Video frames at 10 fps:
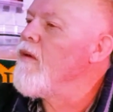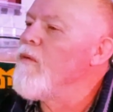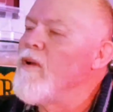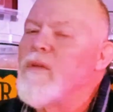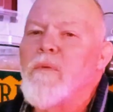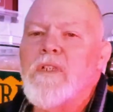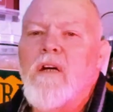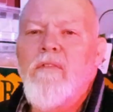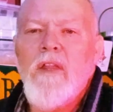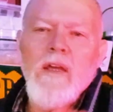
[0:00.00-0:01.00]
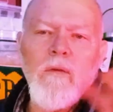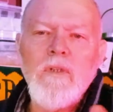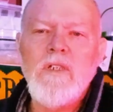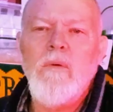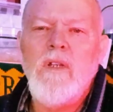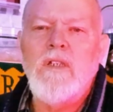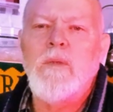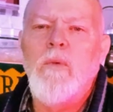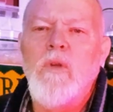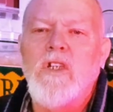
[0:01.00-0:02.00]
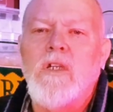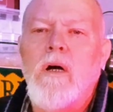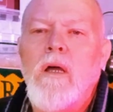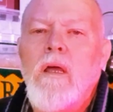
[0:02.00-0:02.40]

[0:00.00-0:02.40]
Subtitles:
that was over there was quite a smallish guy.